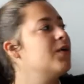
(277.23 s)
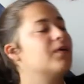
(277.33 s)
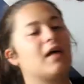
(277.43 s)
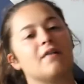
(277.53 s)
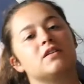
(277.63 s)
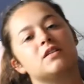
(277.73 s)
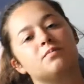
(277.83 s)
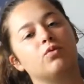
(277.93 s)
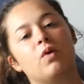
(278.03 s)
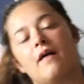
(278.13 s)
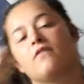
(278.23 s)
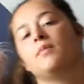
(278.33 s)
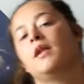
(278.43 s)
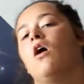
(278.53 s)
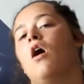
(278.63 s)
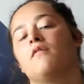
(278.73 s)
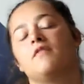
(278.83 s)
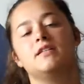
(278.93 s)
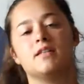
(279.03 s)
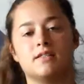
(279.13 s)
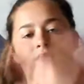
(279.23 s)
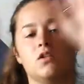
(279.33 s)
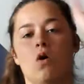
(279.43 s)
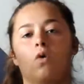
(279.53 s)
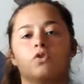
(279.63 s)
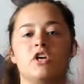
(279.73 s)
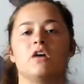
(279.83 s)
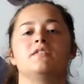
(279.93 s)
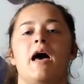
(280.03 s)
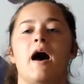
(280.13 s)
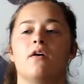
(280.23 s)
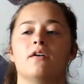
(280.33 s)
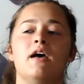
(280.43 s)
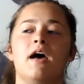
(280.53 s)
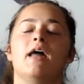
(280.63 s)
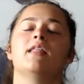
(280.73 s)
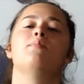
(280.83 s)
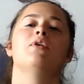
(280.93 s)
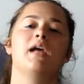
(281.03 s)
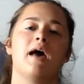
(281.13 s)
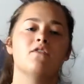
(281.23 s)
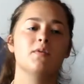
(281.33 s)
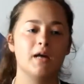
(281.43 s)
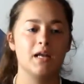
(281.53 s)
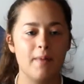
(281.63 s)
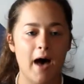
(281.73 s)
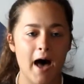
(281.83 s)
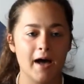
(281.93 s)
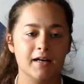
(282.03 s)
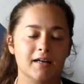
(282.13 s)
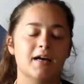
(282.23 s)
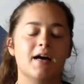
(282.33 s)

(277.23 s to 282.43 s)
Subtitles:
with having to pull everybody off and dusting the whole shelf down and then putting everybody back,